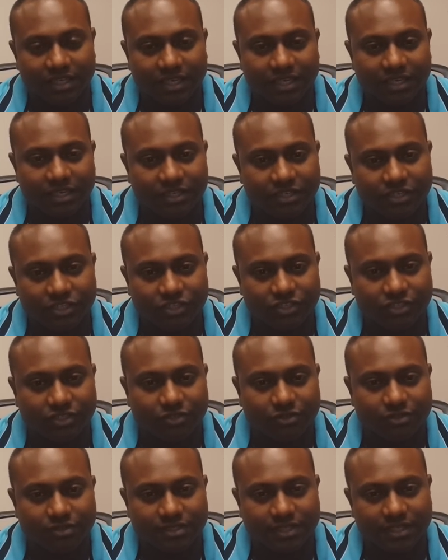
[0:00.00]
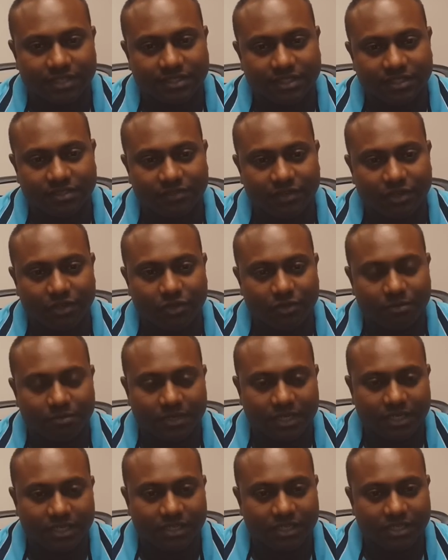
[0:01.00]
in addition to successfully
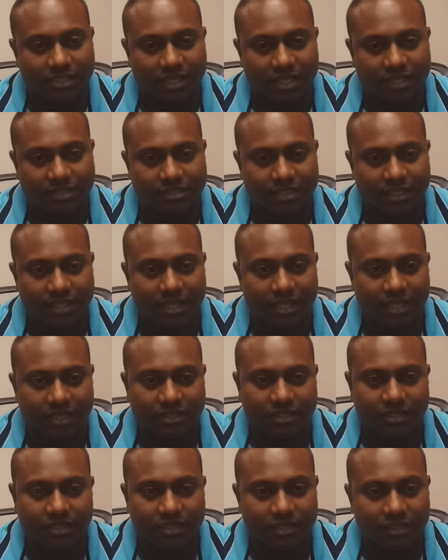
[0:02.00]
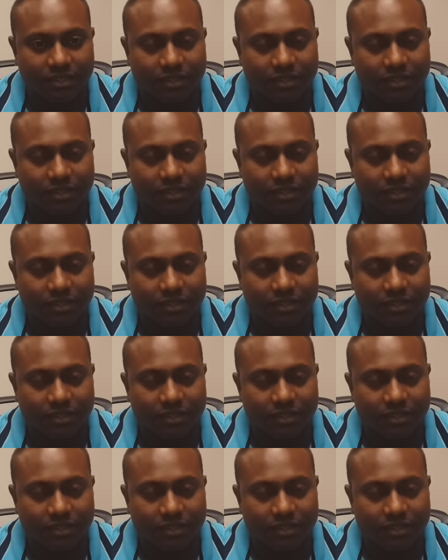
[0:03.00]
completing the task at hand.